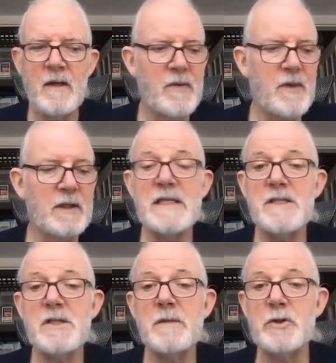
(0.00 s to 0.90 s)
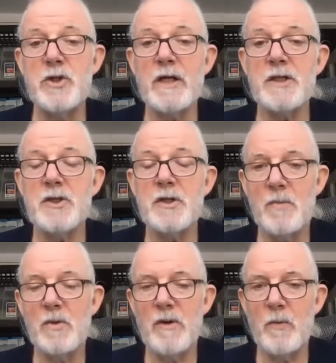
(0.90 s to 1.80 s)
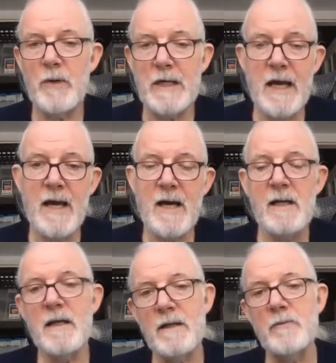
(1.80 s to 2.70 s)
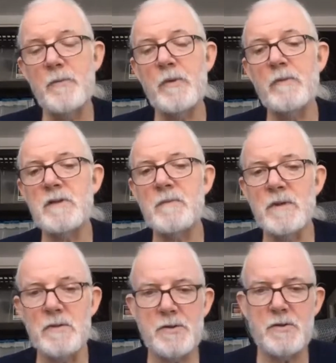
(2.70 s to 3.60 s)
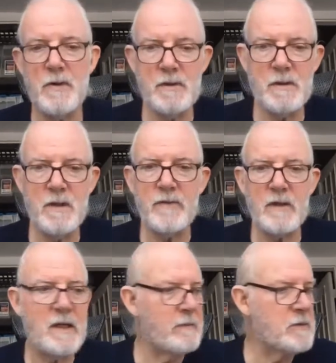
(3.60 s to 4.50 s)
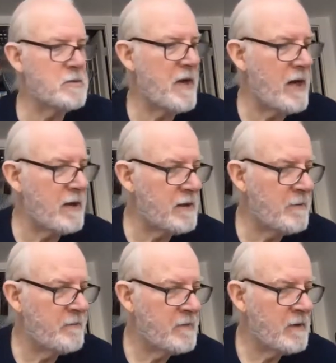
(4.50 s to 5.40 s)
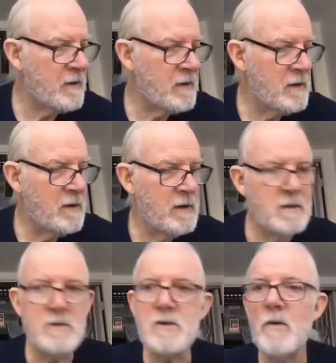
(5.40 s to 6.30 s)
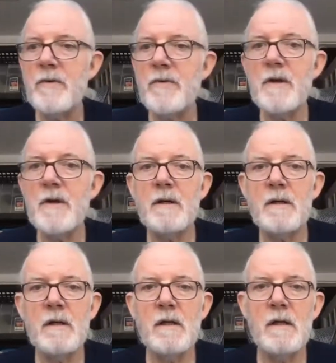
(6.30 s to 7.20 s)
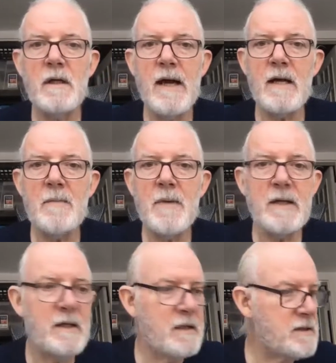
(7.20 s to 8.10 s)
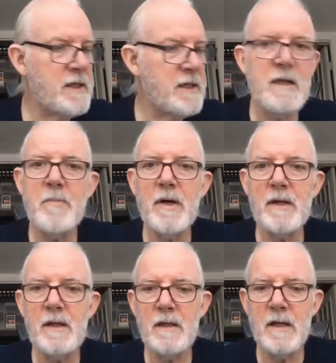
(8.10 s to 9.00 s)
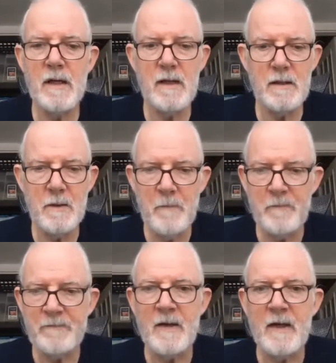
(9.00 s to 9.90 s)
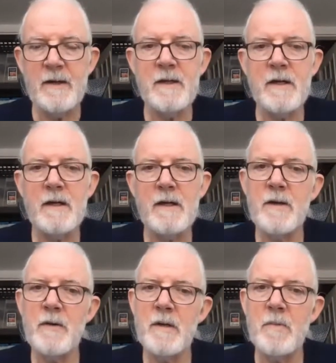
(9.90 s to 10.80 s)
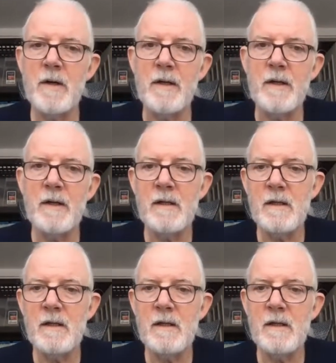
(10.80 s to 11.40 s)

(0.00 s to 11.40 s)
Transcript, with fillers: the least objectionable that we can and remove some of those straws off the camel's back. So I think, uh, Adam, I can't see anybody and I can't hear anybody.